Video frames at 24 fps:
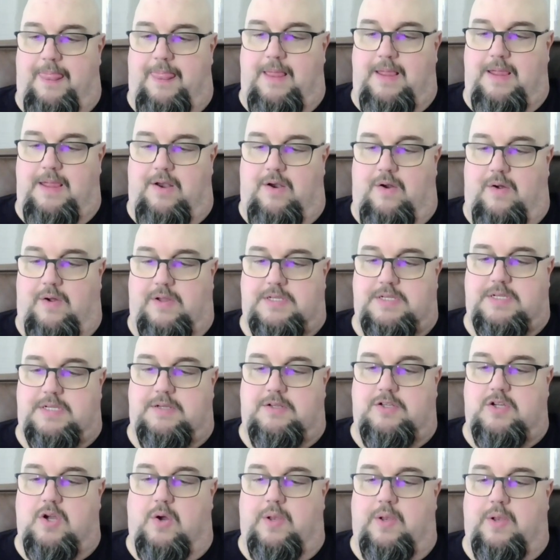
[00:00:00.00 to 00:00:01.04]
it's
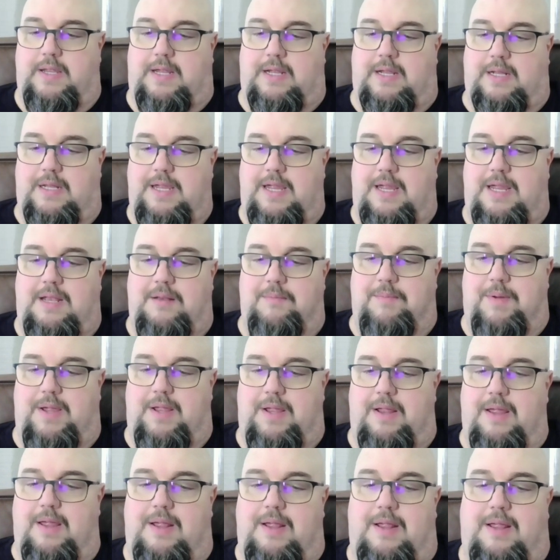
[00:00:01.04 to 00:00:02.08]
totally clean, but
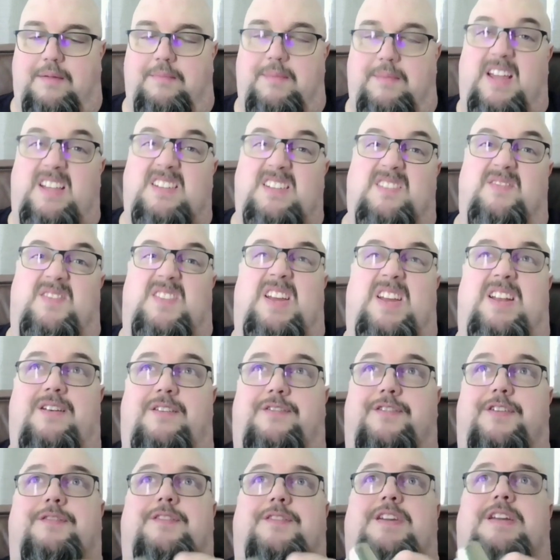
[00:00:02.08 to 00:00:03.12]
it makes them 10 or
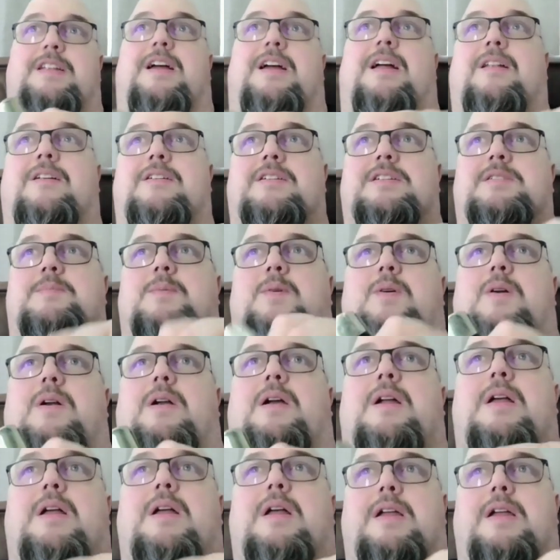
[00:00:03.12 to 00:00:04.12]
$15 more.